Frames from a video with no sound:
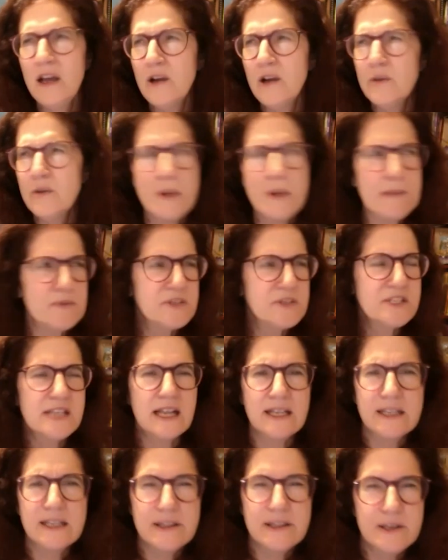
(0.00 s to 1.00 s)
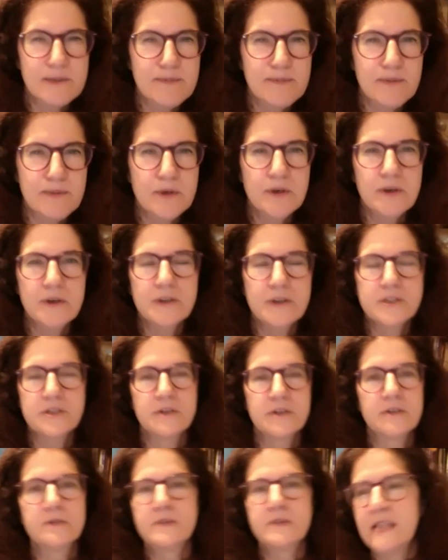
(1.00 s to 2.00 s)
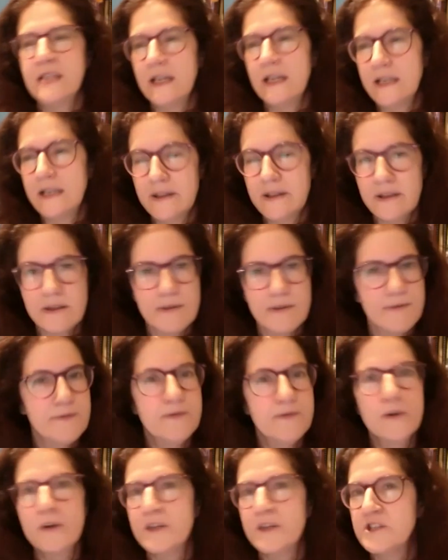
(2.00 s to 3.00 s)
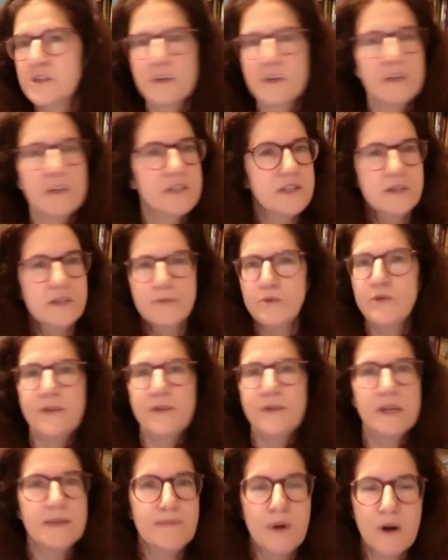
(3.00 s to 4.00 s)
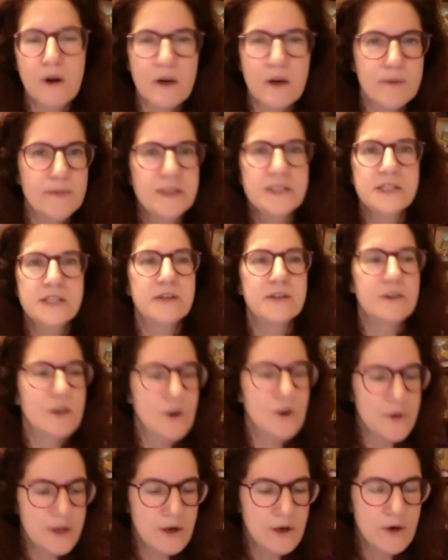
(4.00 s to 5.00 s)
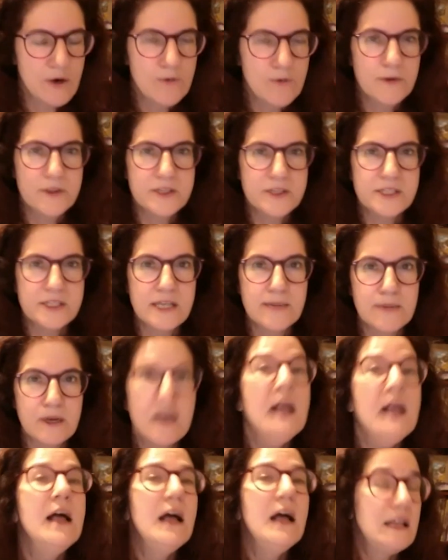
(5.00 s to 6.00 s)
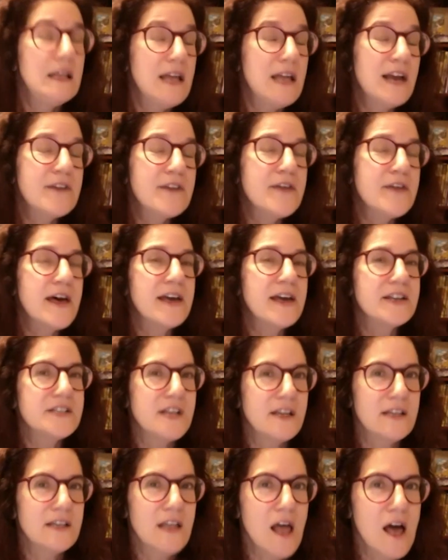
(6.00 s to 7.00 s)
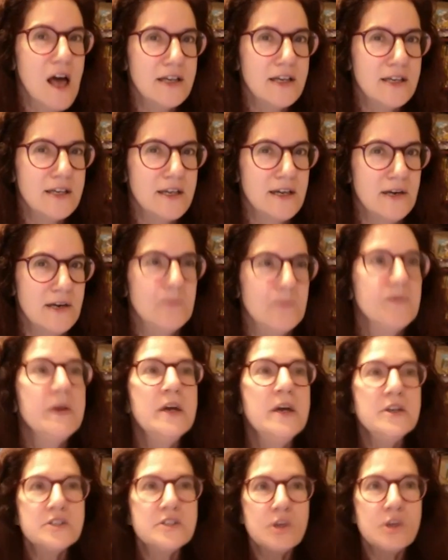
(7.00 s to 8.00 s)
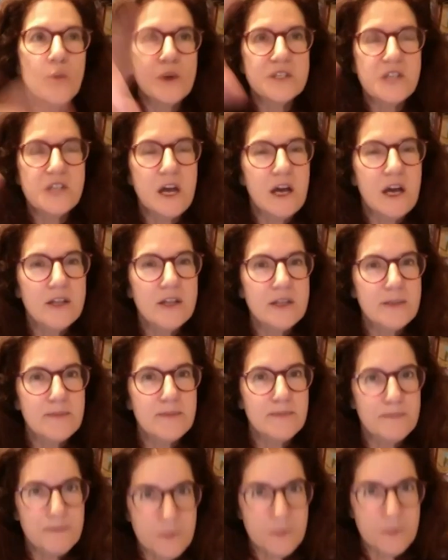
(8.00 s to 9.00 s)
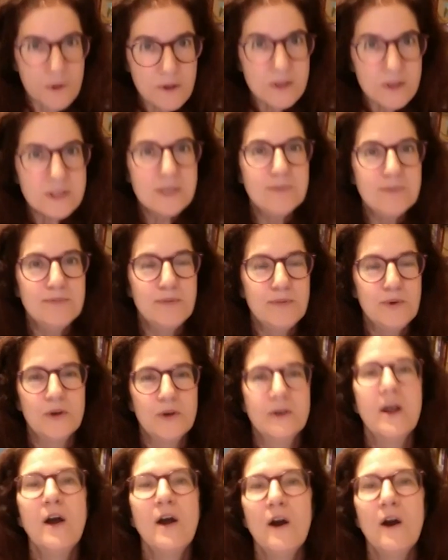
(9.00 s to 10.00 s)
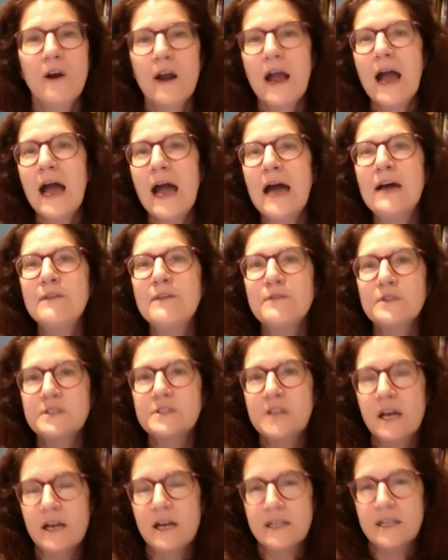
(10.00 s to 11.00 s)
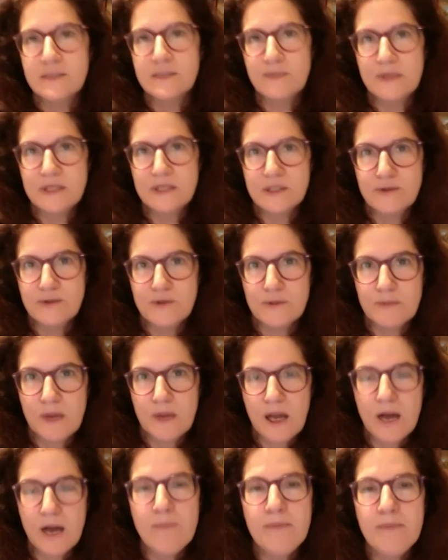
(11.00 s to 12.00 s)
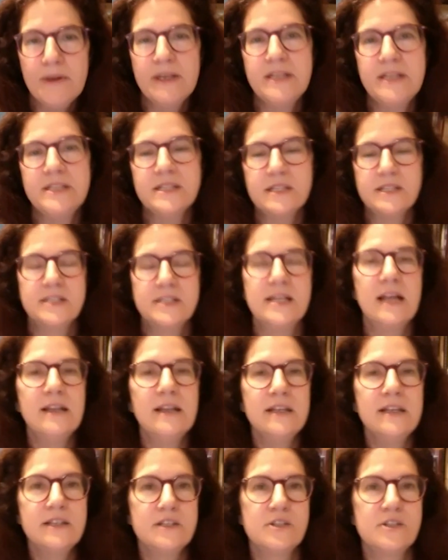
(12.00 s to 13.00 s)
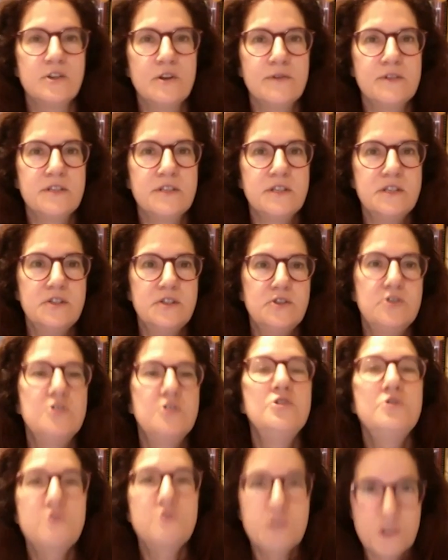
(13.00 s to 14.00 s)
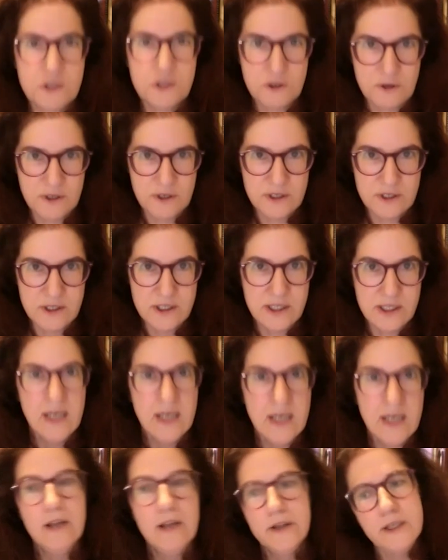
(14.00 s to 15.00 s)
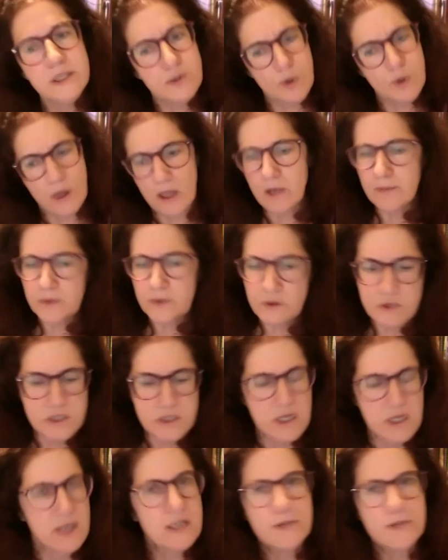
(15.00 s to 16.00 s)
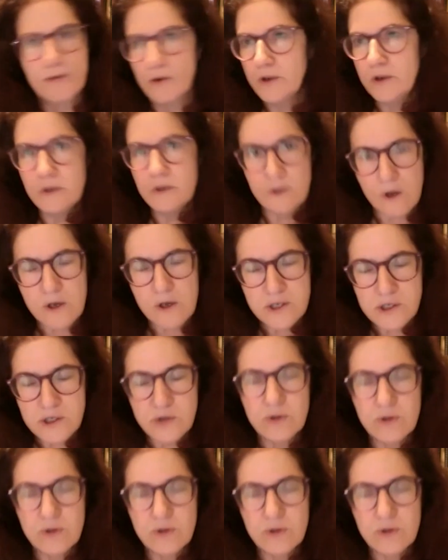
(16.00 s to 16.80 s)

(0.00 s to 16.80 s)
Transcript: people selling their books or selling their furniture because they're moving apartments and they're going home for the summer. A lot of that is online now. So what's on the bulletin board are advertisements from companies selling services to students. This will help you study for your law school